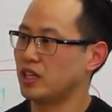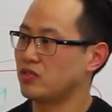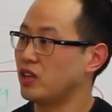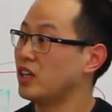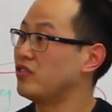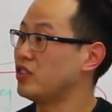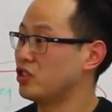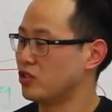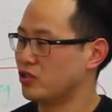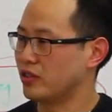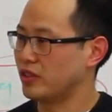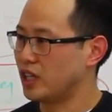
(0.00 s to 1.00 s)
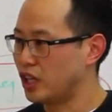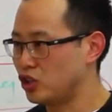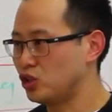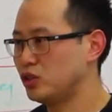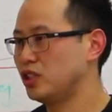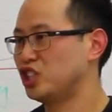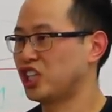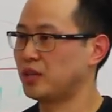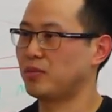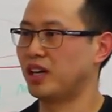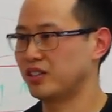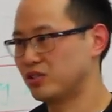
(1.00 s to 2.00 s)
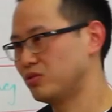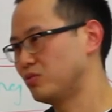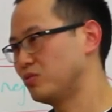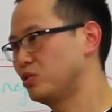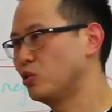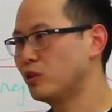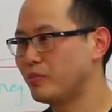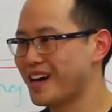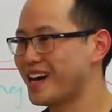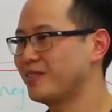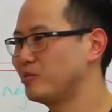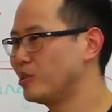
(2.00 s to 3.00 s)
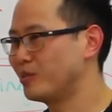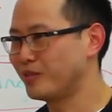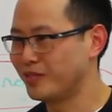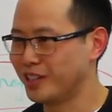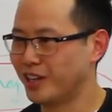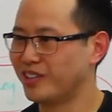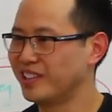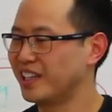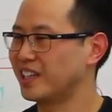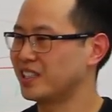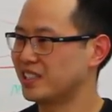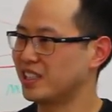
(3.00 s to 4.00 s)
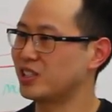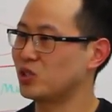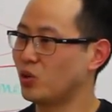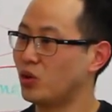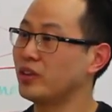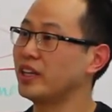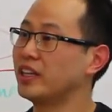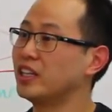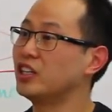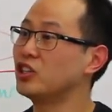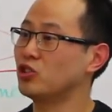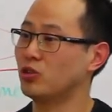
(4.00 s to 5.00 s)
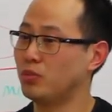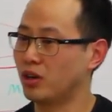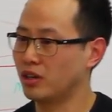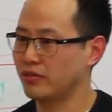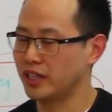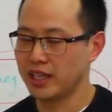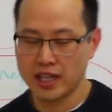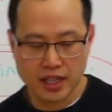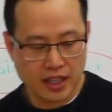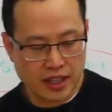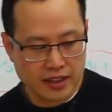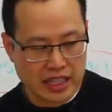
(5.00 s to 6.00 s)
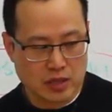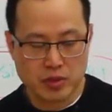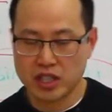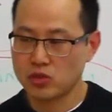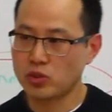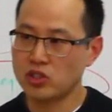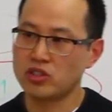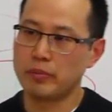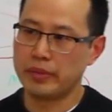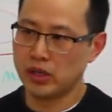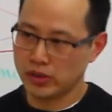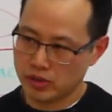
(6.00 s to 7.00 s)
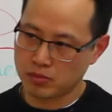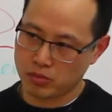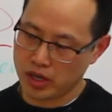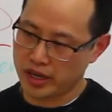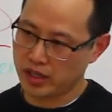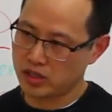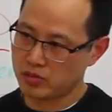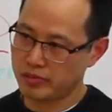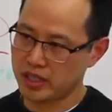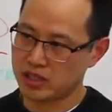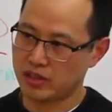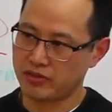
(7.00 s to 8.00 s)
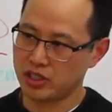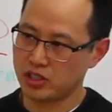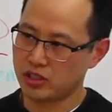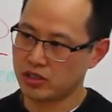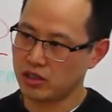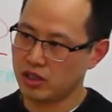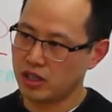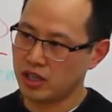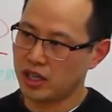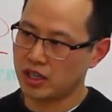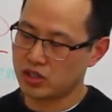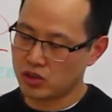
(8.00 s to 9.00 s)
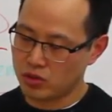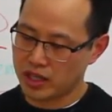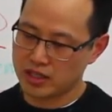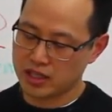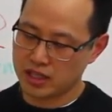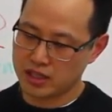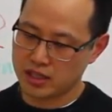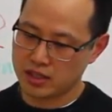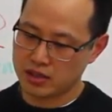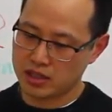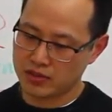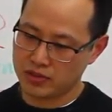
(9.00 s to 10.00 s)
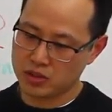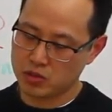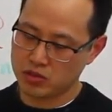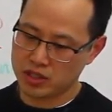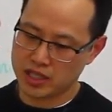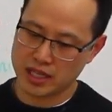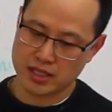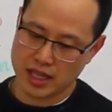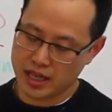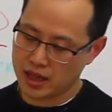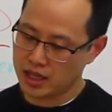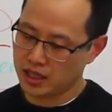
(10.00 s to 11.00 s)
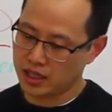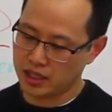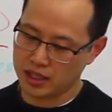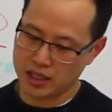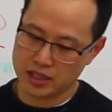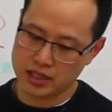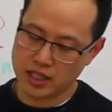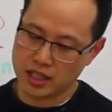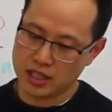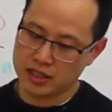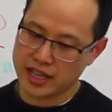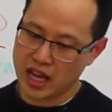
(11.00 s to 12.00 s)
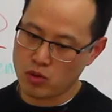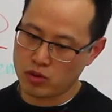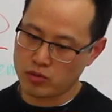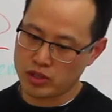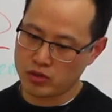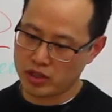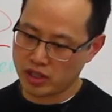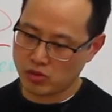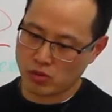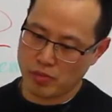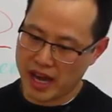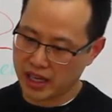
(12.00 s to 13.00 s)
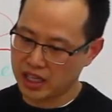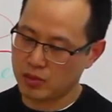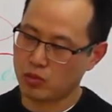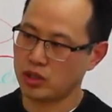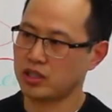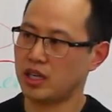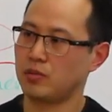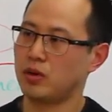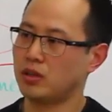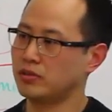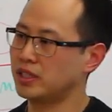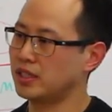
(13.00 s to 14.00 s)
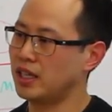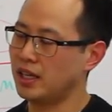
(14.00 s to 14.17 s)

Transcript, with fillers: It's very feature driven. And it's usually a checkbox. Good or bad, we don't even know. Like it's, it's sold in the initial part of it. That's because we used to build products based off features. And so what I said is the difference between design thinking is now what we're doing is we're backing up one type of problem.